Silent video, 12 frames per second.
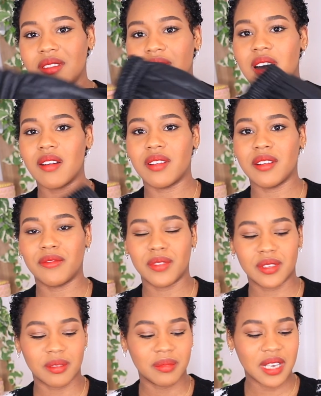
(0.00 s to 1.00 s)
Zara for
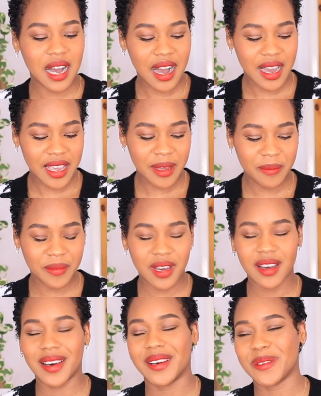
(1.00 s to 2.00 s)
some time.
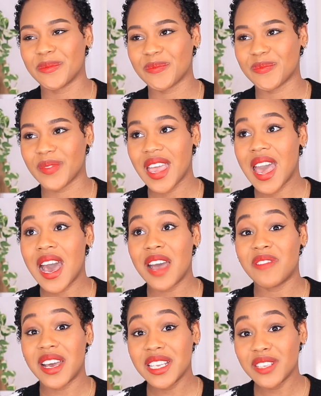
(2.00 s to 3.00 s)
I've
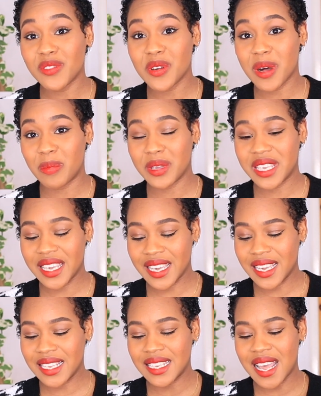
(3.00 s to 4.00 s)
had these for a couple of
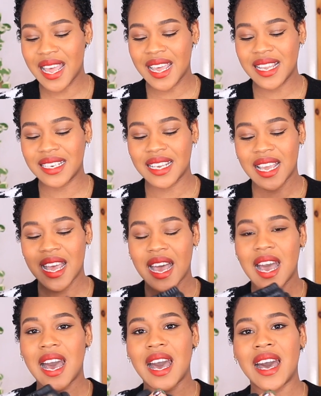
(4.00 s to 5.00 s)
years, and
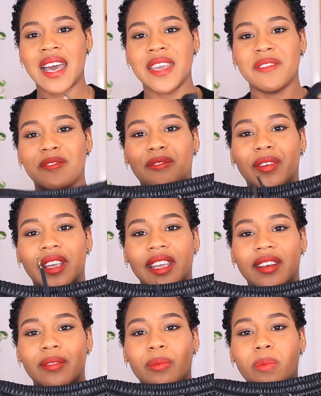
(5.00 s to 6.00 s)
I
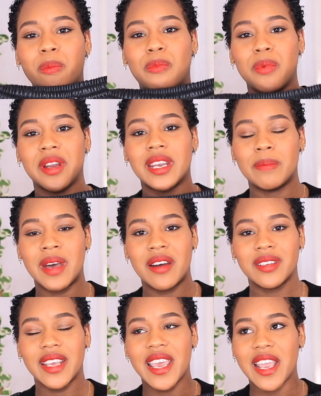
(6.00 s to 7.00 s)
freaking bring them
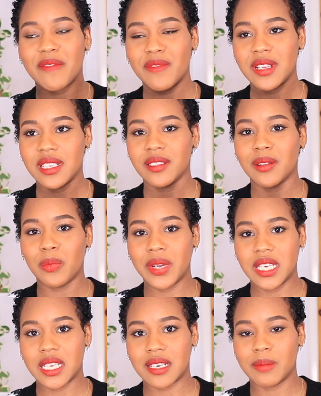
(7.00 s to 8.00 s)
out every single
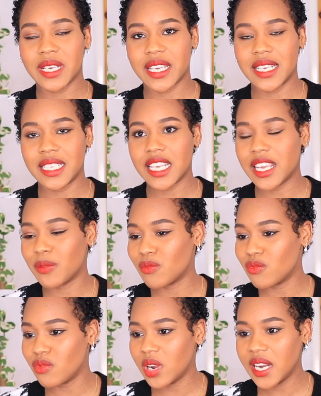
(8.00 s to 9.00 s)
winter because it
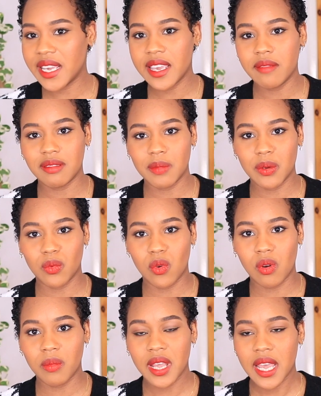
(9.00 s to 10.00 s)
really keeps me
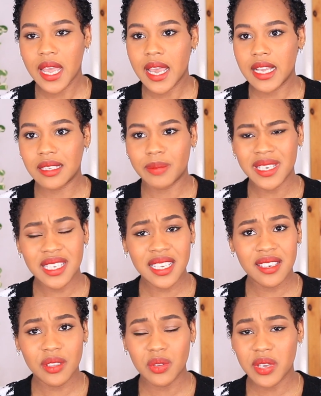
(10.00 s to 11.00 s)
warm, especially
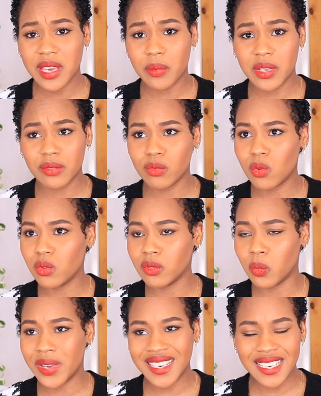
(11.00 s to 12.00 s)
in the UK where it's always
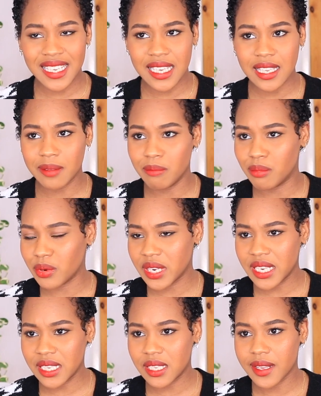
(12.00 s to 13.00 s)
windy, the
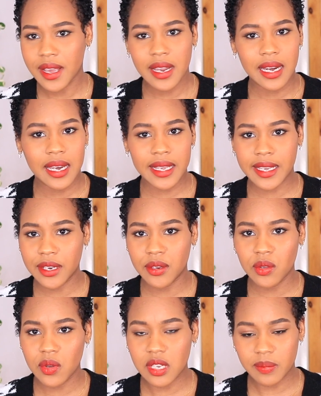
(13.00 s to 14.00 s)
breeze licking
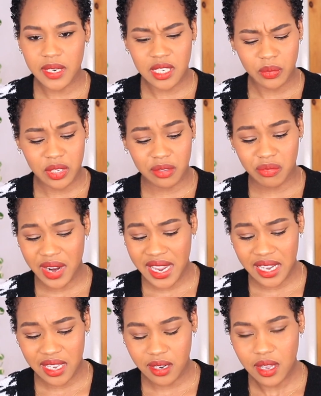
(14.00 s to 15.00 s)
you, especially when it's
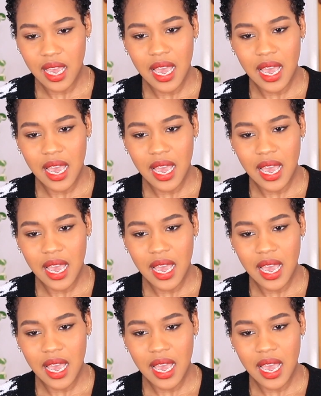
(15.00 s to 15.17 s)
raining.